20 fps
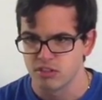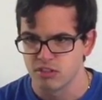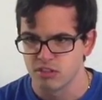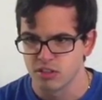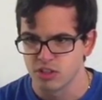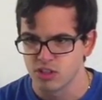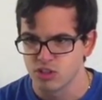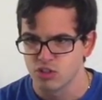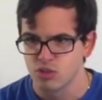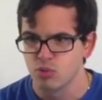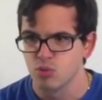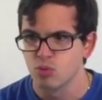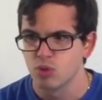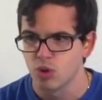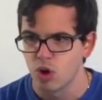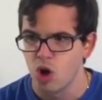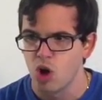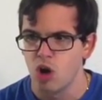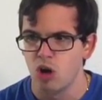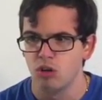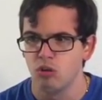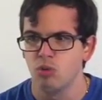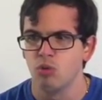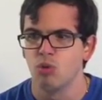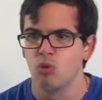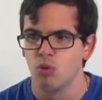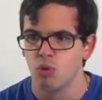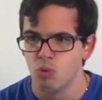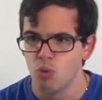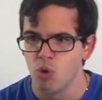and such. We're all
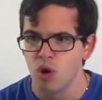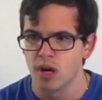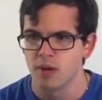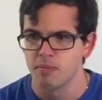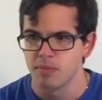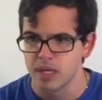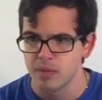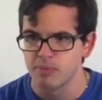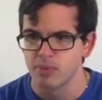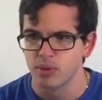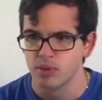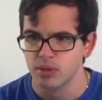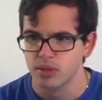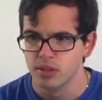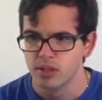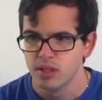one people.